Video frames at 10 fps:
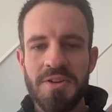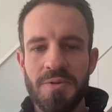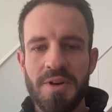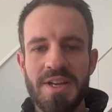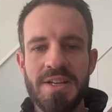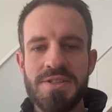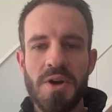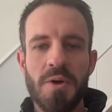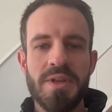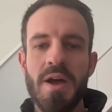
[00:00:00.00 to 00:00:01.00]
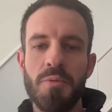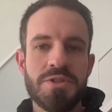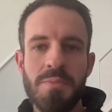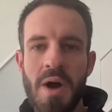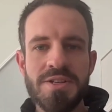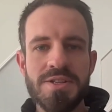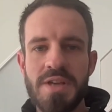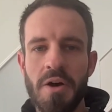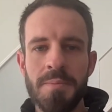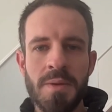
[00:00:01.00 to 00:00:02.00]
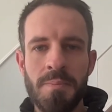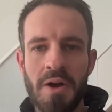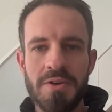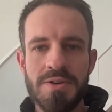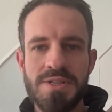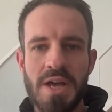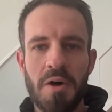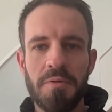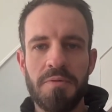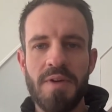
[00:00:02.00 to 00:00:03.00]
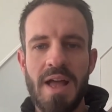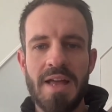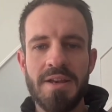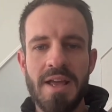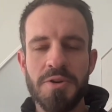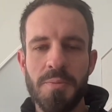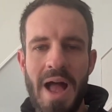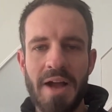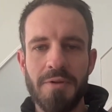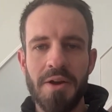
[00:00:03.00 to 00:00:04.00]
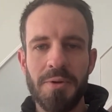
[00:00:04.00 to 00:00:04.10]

Great. So yeah, would you mind just telling me about yourself and your background a